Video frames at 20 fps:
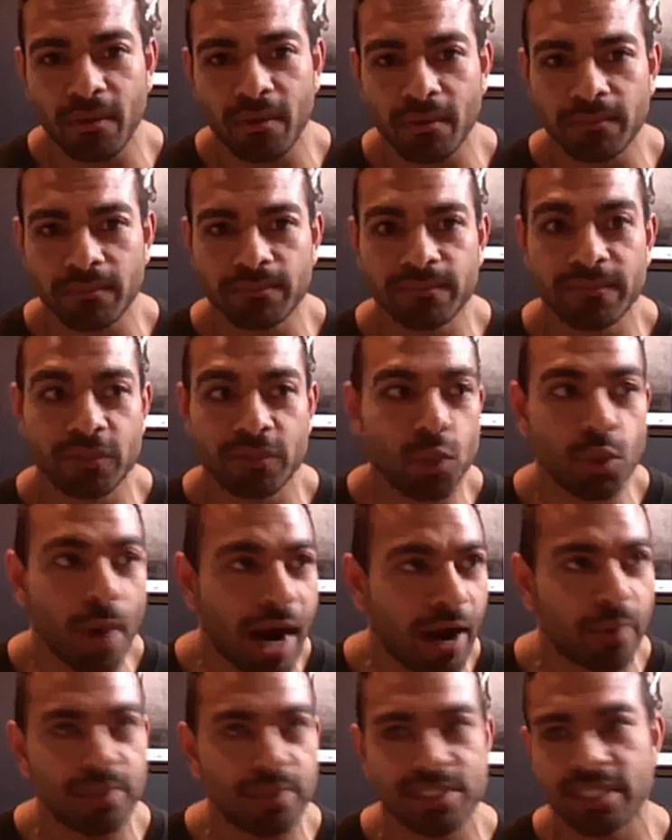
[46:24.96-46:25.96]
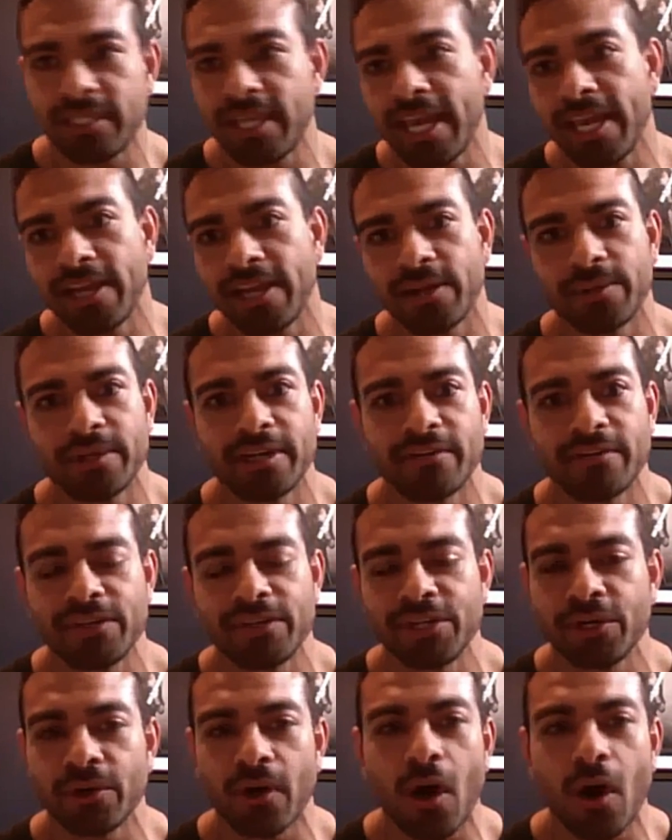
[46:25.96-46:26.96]
you know, 2 hours a day or
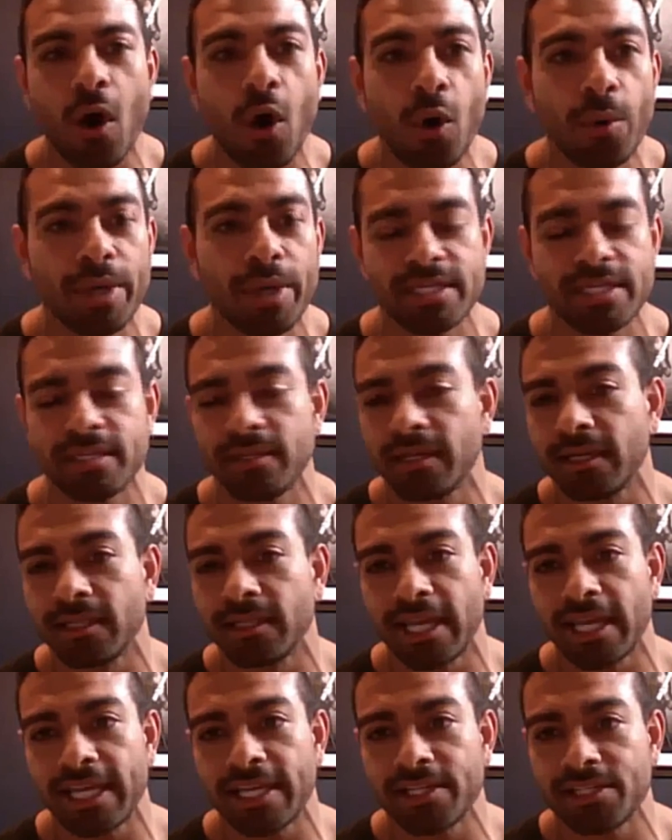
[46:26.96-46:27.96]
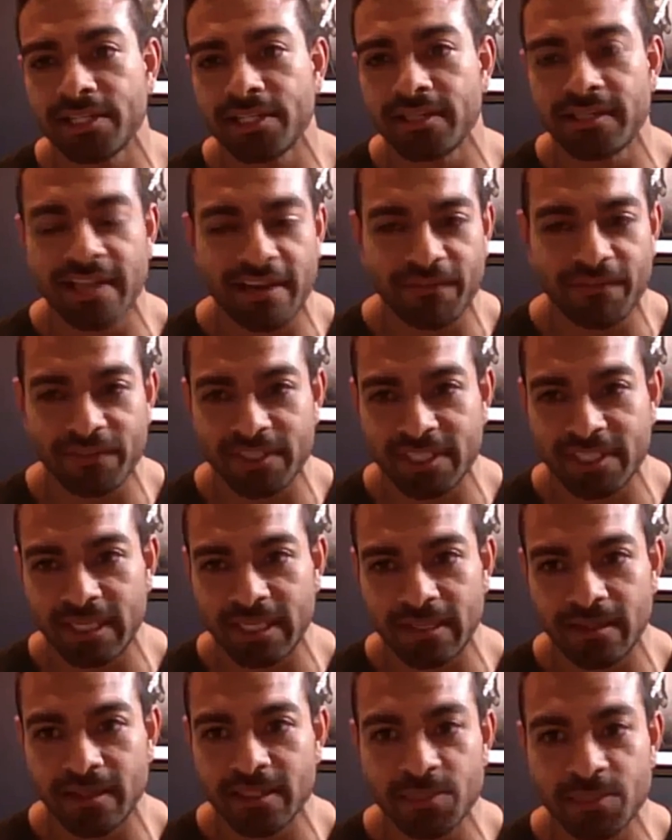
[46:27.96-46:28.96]
whatever, you're always in a glycogen
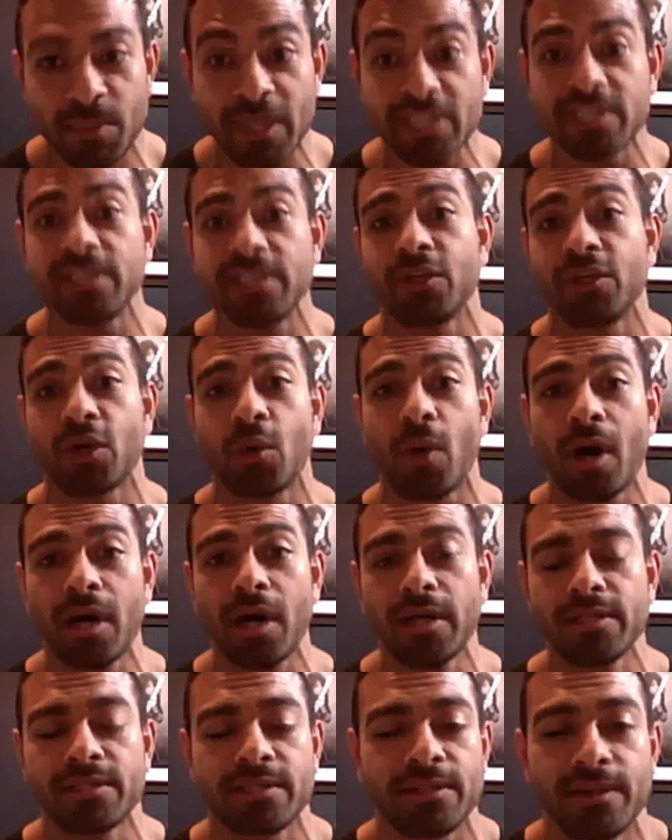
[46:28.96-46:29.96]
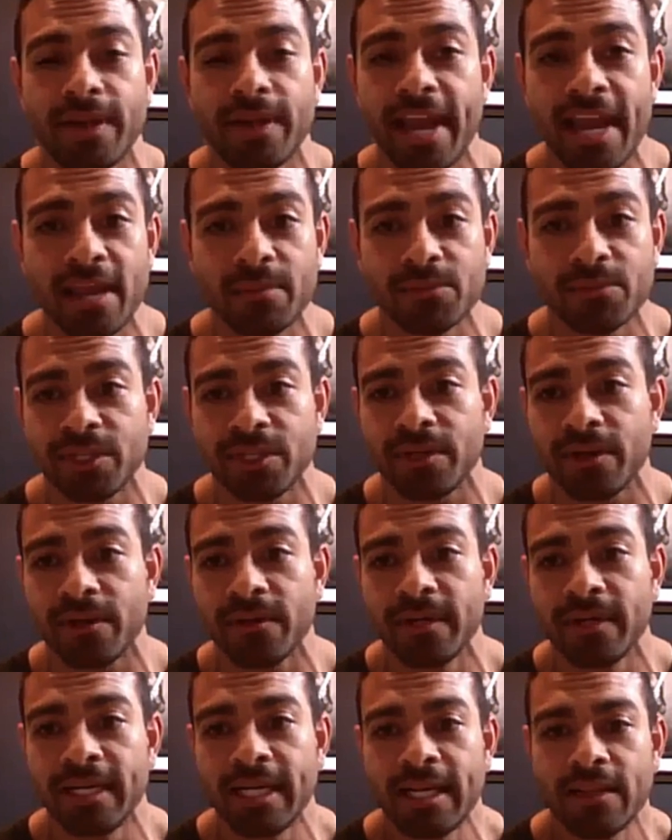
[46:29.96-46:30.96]
deficit, especially in your quads and your hams, you
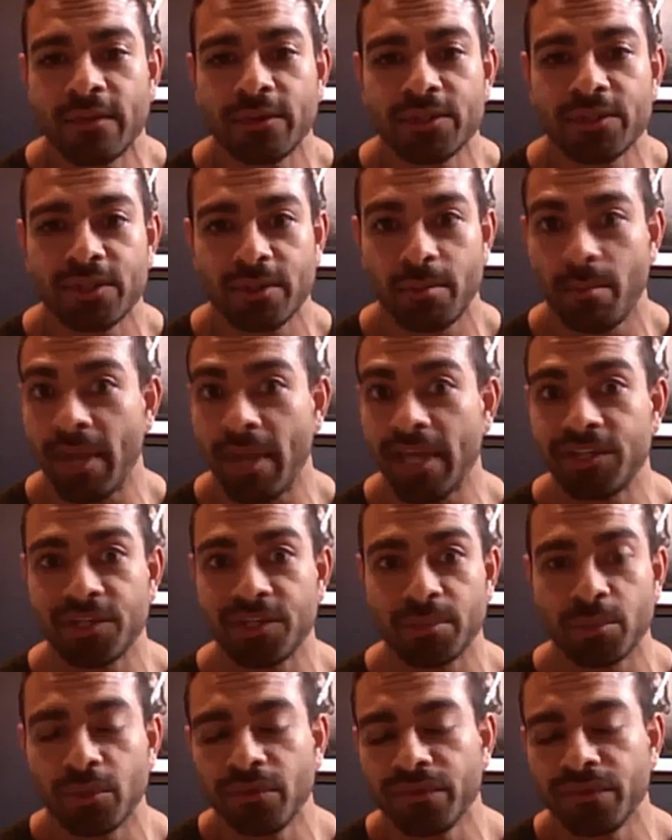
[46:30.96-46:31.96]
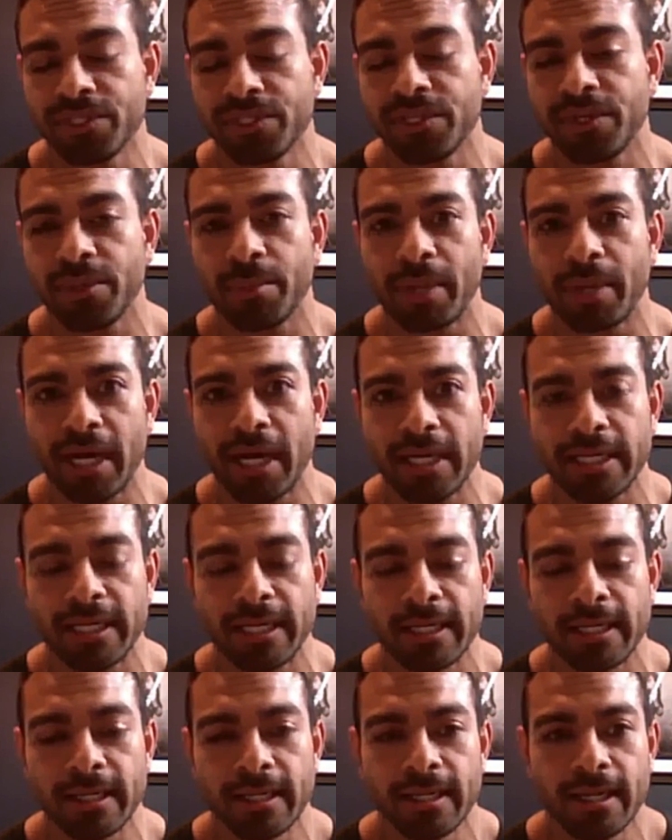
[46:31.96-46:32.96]
know, those are major movers of your
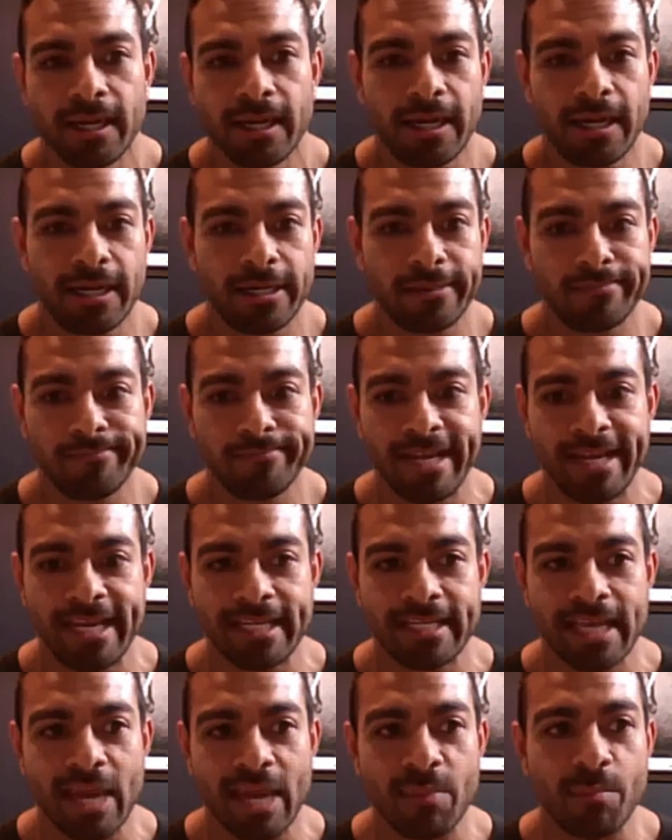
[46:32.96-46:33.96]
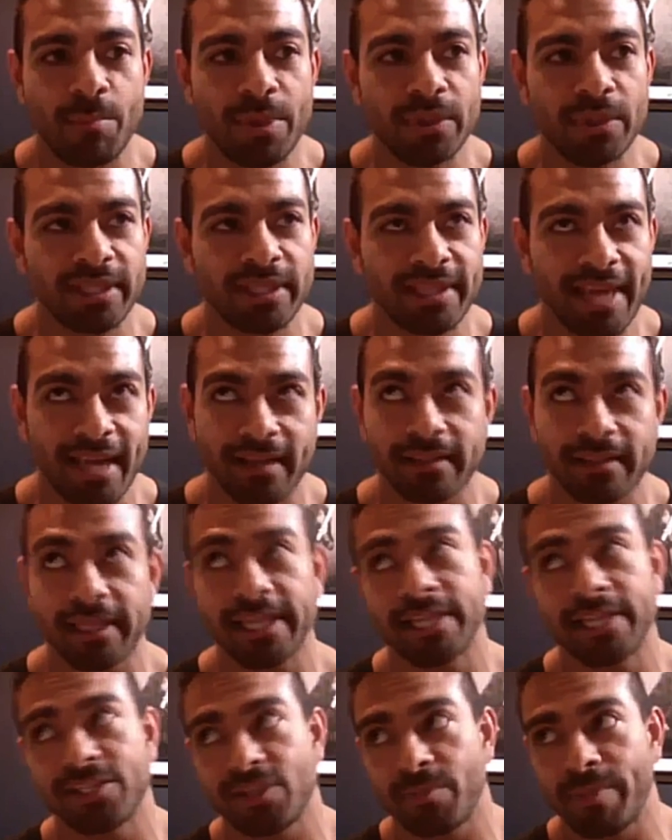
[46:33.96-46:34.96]
body. And building that
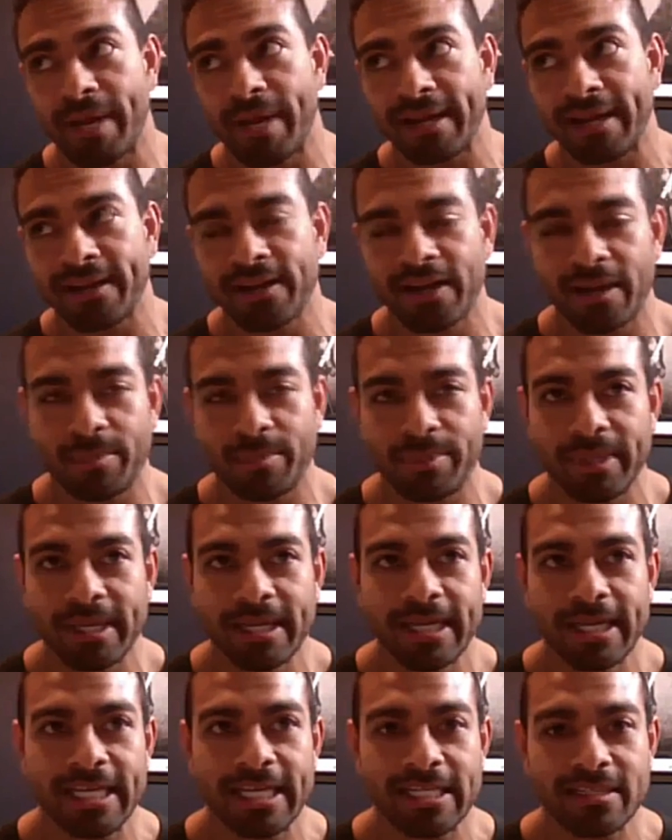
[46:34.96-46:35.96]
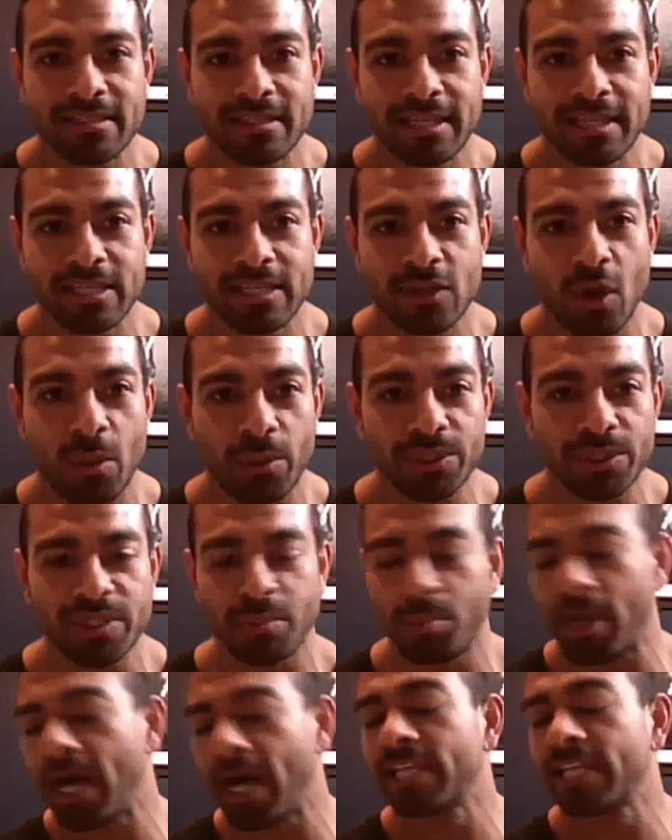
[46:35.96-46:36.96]
glycogen back up is
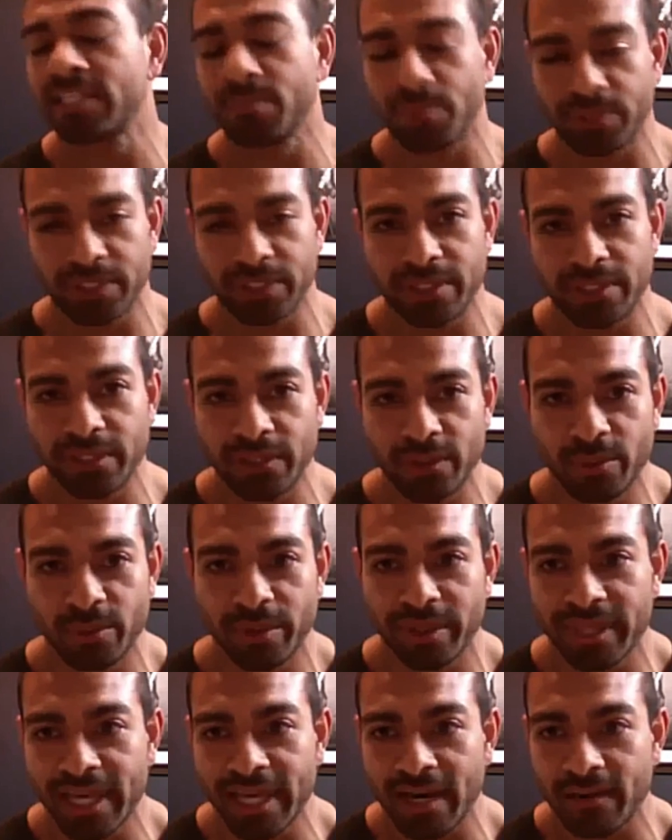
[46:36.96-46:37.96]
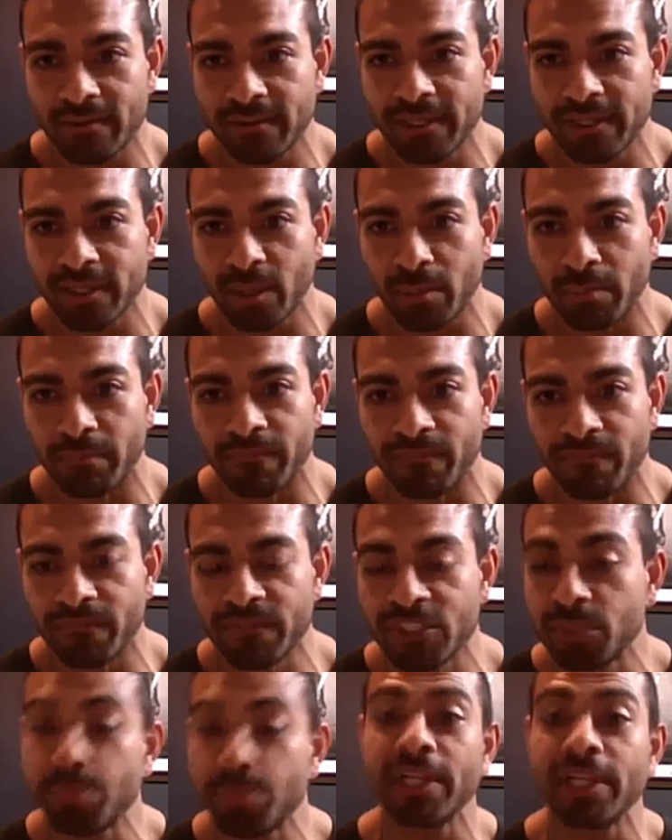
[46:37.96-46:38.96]
almost impossible to do without, you know,
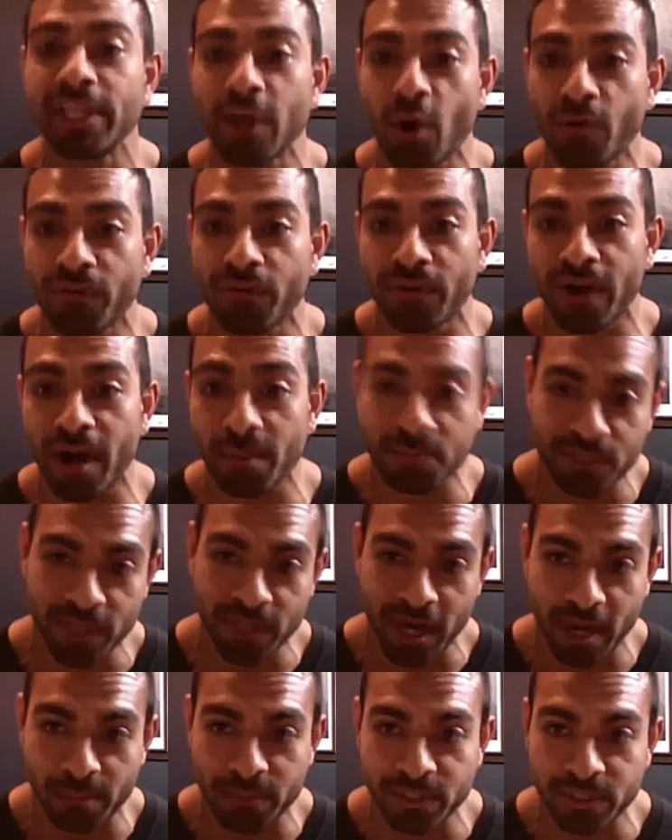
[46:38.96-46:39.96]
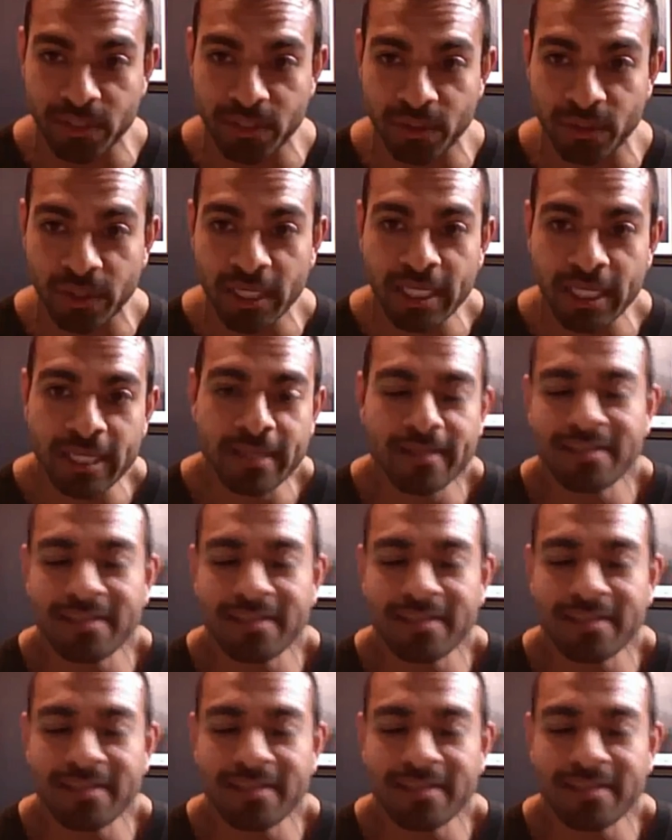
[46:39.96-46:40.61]
spilling over up top too.